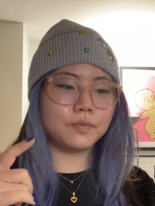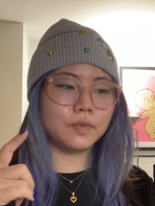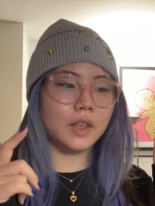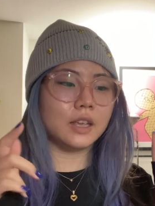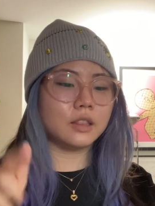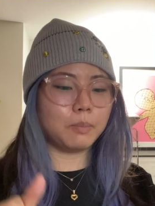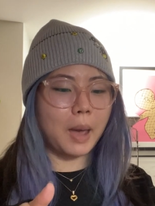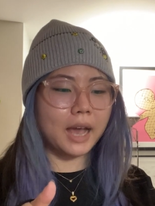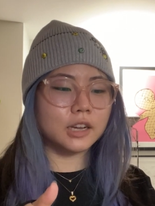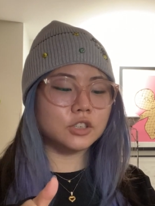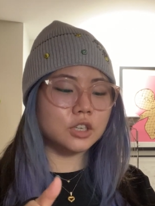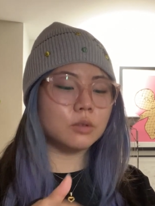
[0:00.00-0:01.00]
Like the
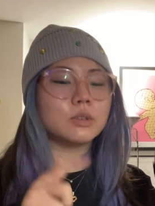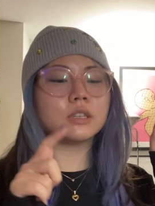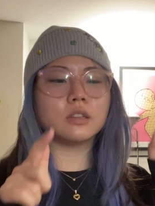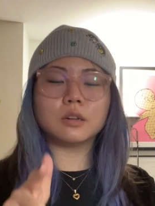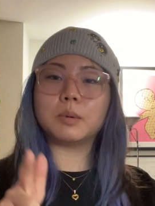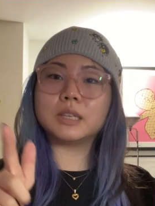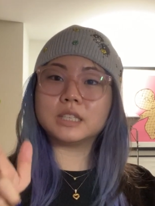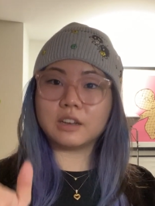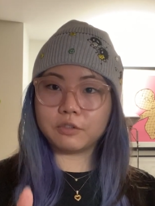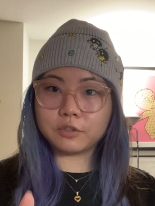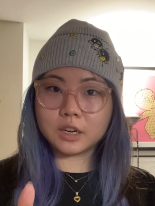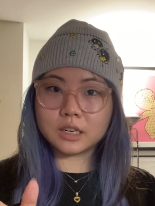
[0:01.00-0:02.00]
packaging was a little bit
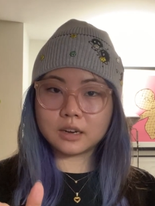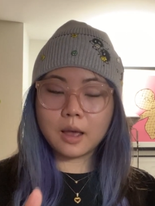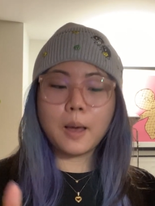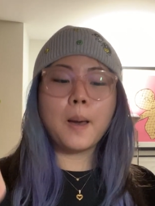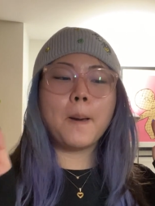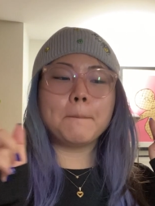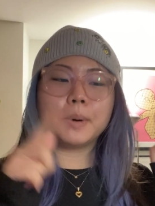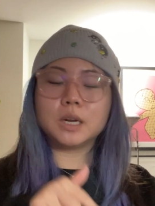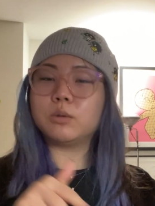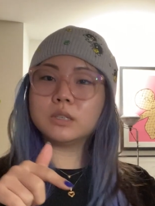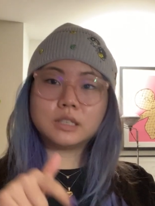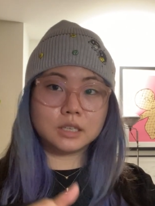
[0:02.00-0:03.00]
different, but
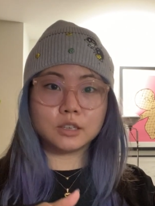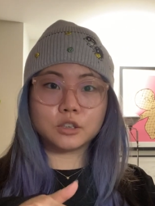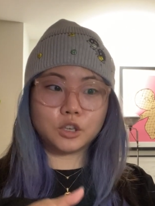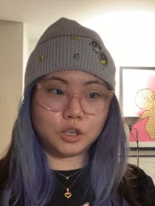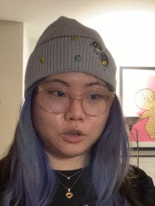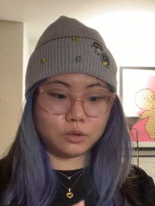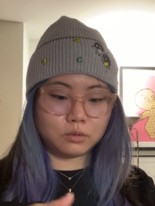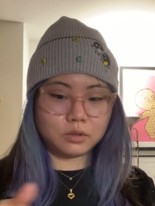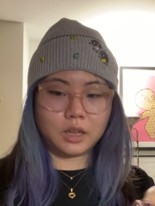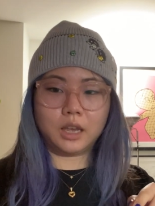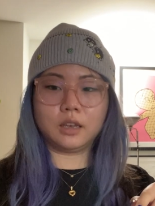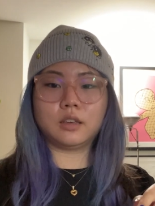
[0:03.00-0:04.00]
it was still cute.
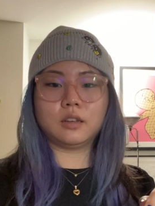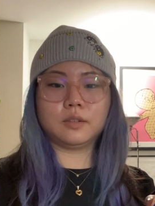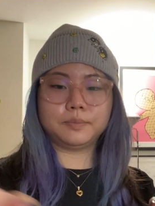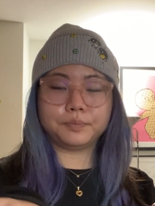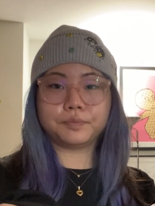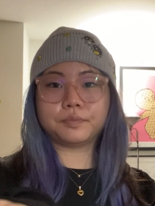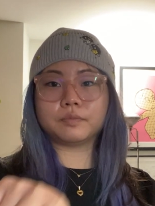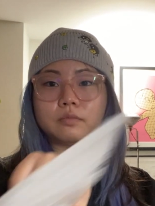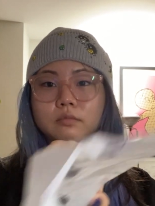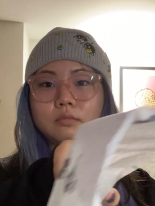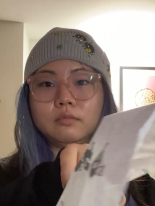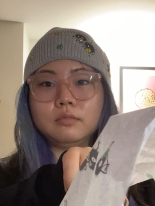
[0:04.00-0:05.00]
Like
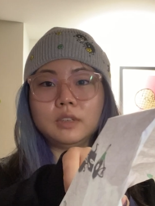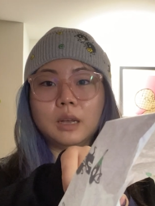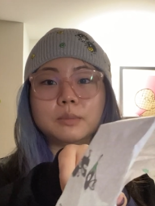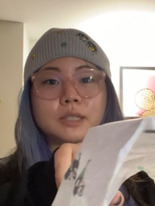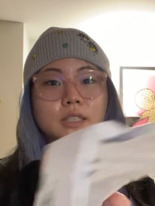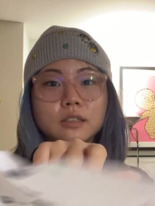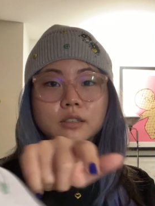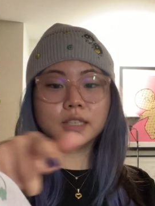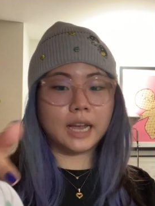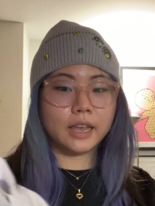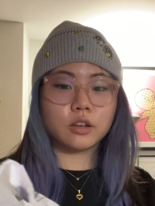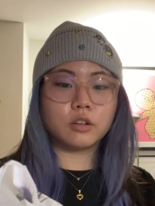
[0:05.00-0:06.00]
I'm still
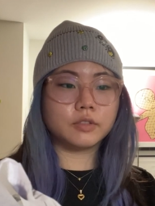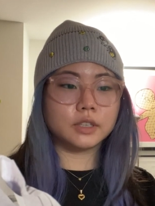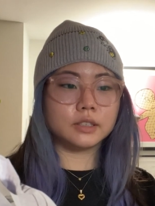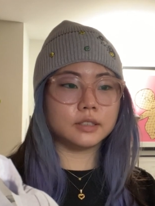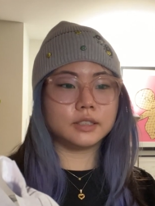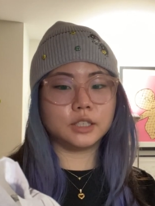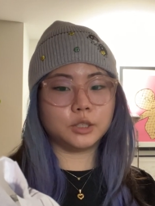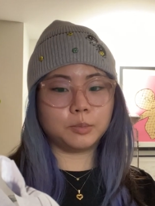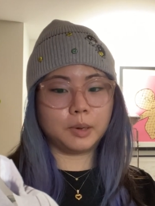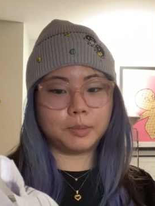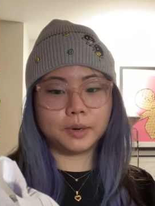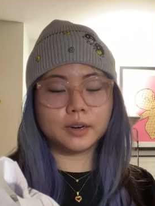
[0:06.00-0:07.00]
dying over this tissue
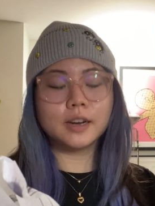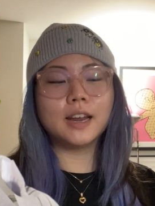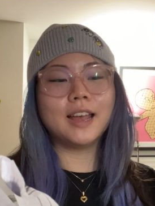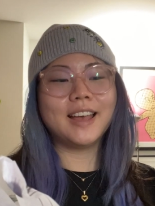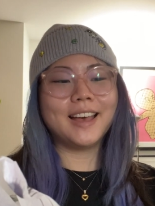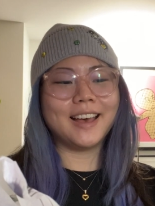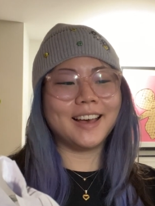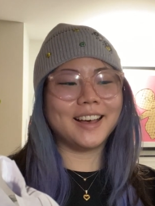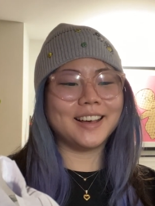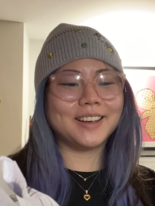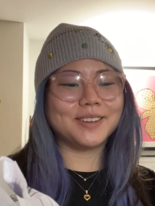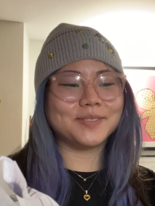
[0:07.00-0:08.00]
paper.
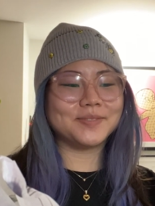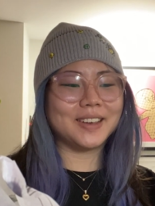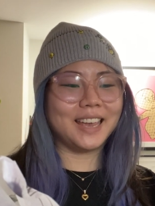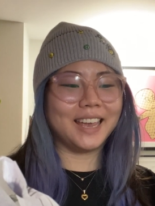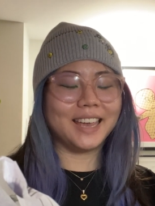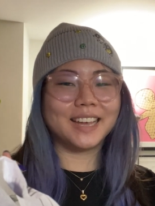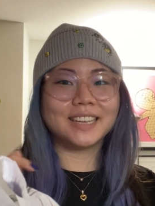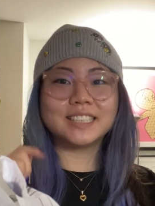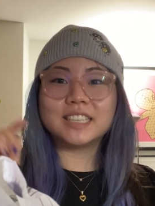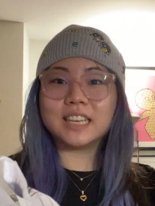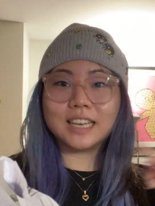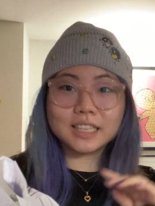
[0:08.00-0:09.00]
And
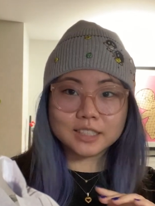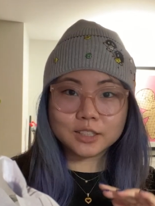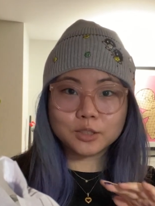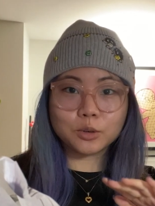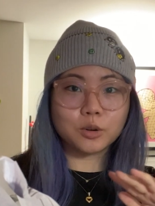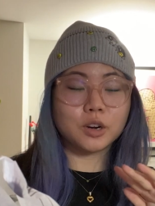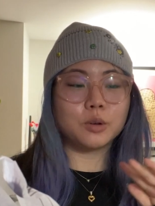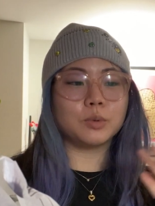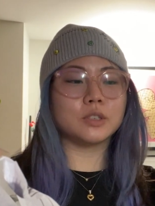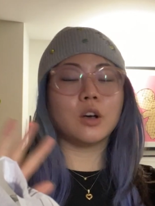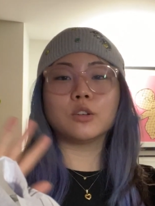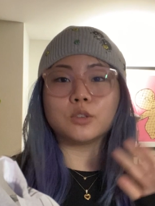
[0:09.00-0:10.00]
the in-store was
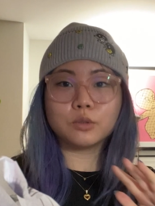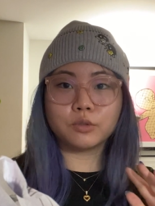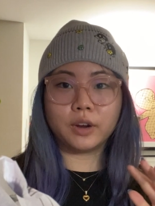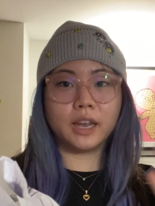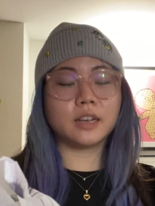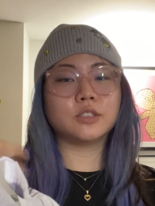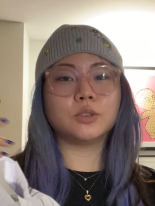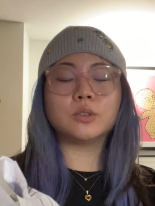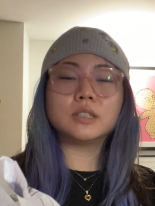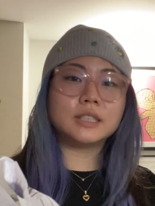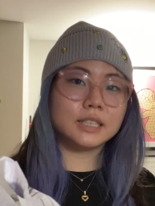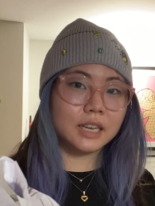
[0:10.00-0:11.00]
also great because you could
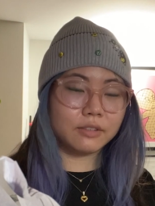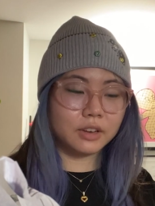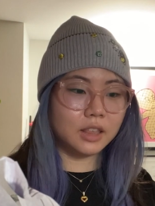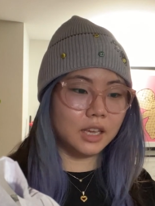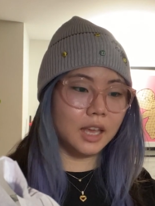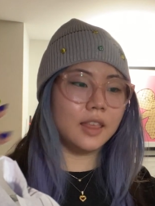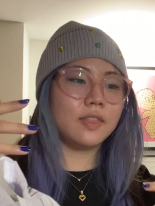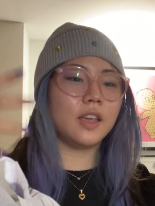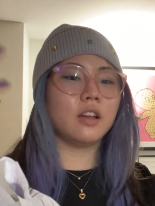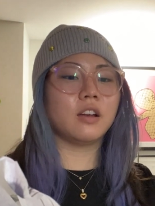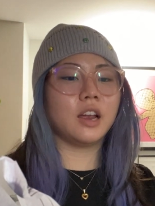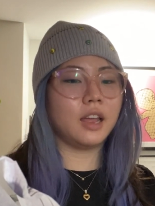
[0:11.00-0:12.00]
see everything in
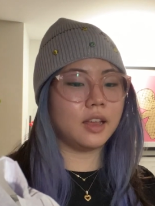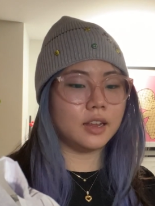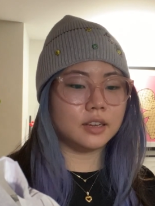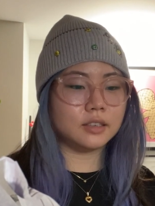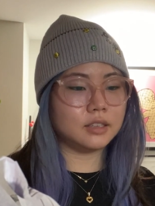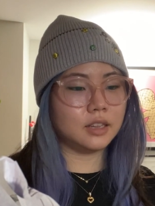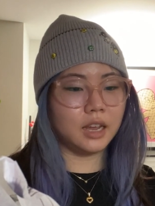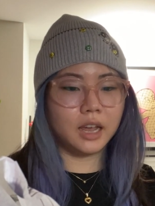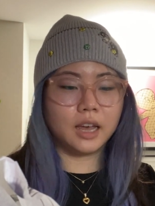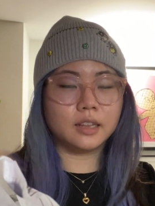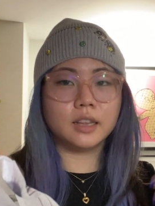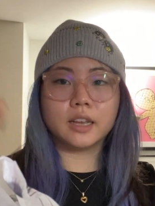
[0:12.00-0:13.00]
there, and they
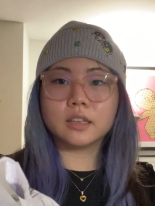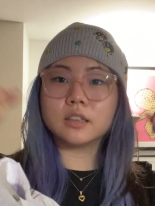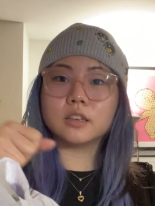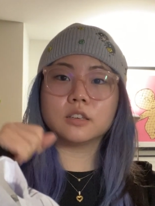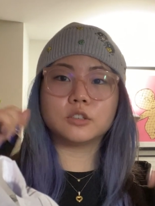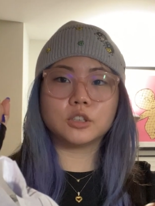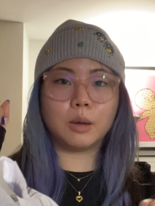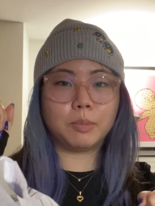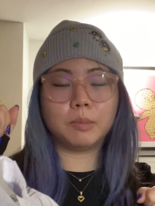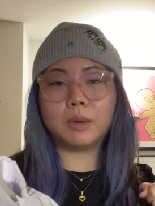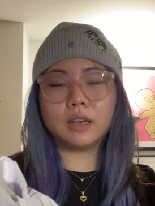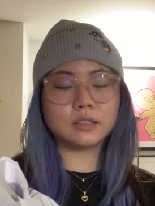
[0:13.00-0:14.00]
had like the
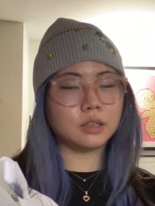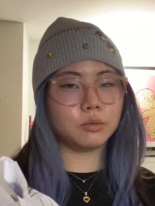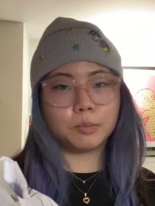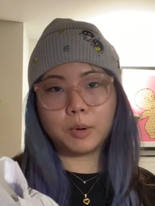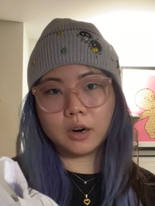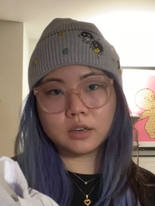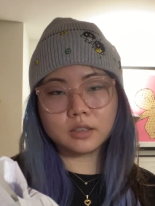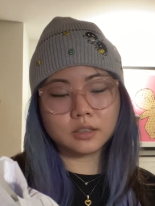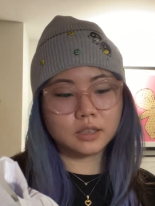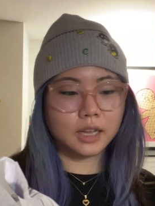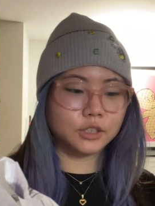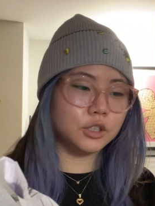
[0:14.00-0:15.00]
shopping bags that were part of the
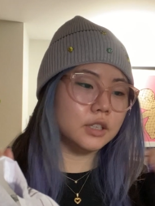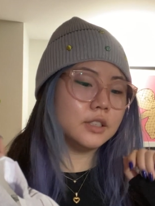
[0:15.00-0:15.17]
collection.